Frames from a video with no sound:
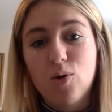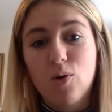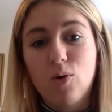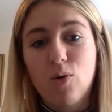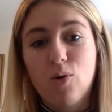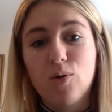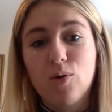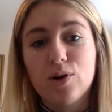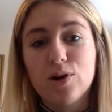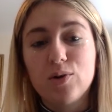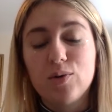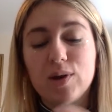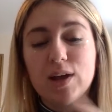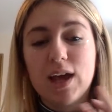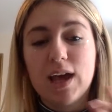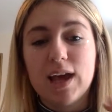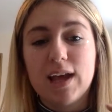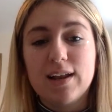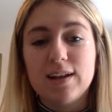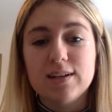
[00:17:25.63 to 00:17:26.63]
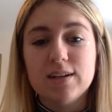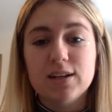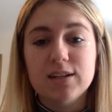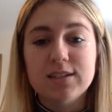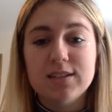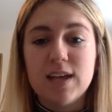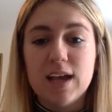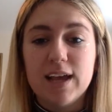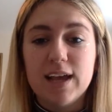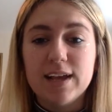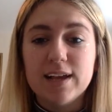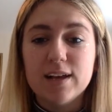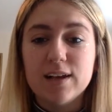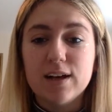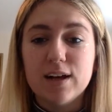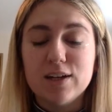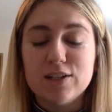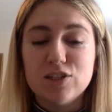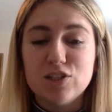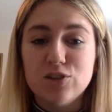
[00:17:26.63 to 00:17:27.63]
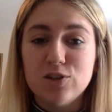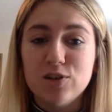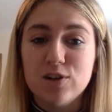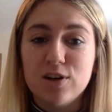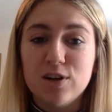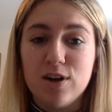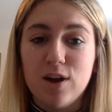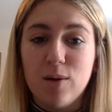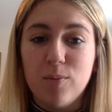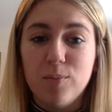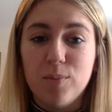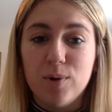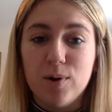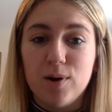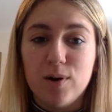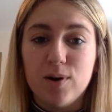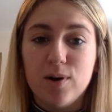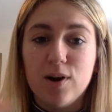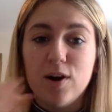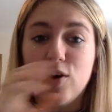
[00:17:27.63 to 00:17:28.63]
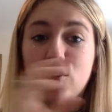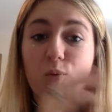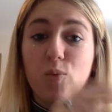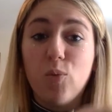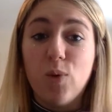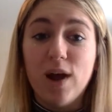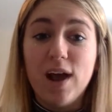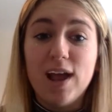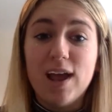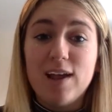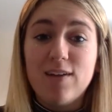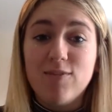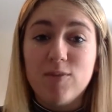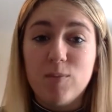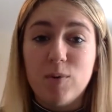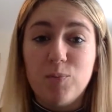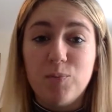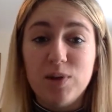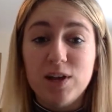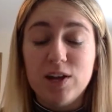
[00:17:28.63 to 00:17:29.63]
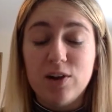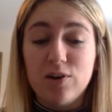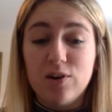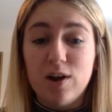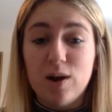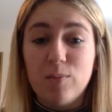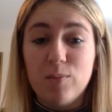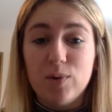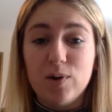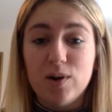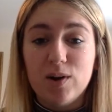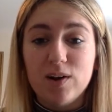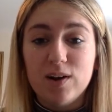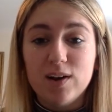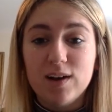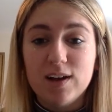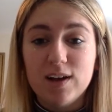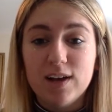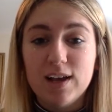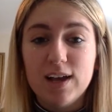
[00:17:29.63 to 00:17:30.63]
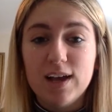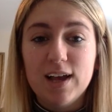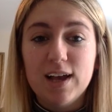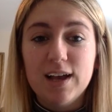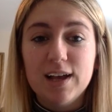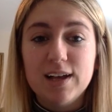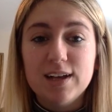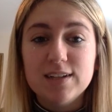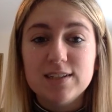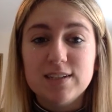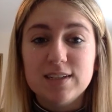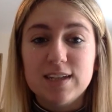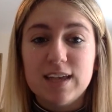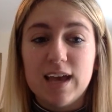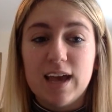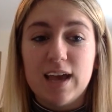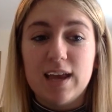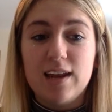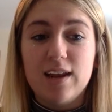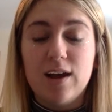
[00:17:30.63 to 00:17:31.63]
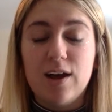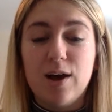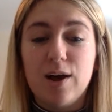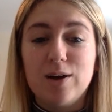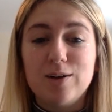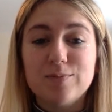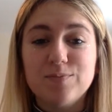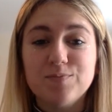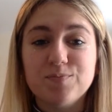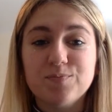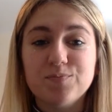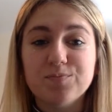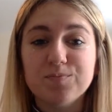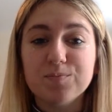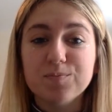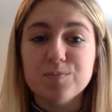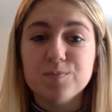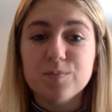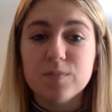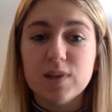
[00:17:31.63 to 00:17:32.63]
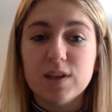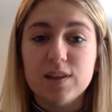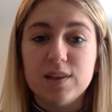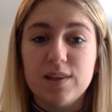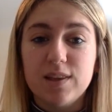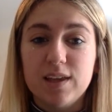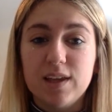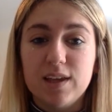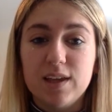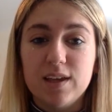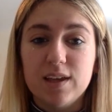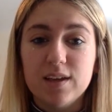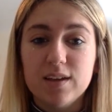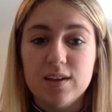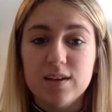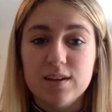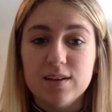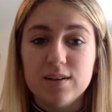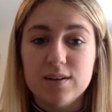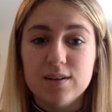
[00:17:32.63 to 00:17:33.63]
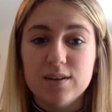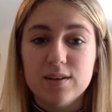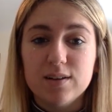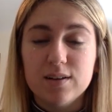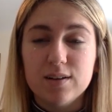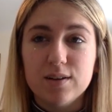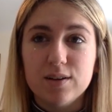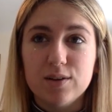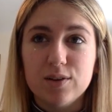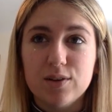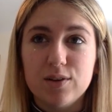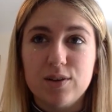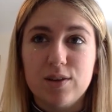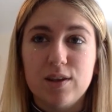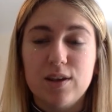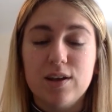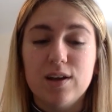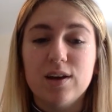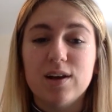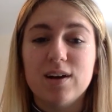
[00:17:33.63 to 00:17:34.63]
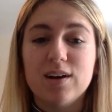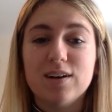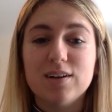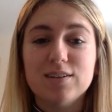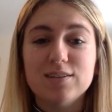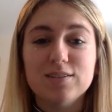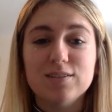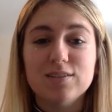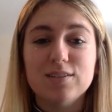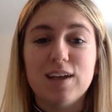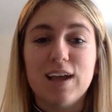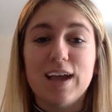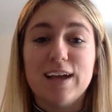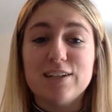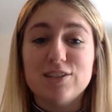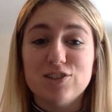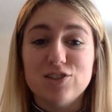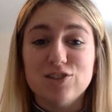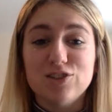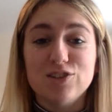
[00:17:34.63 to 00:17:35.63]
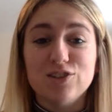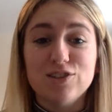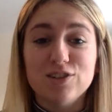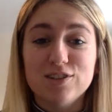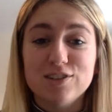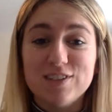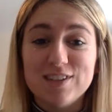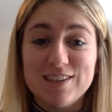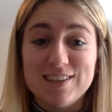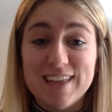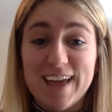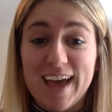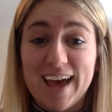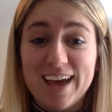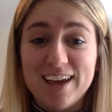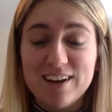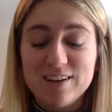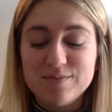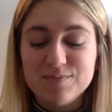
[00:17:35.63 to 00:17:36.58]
or you can take a certain number away from a bigger number to get um, the, the uh, answer to that.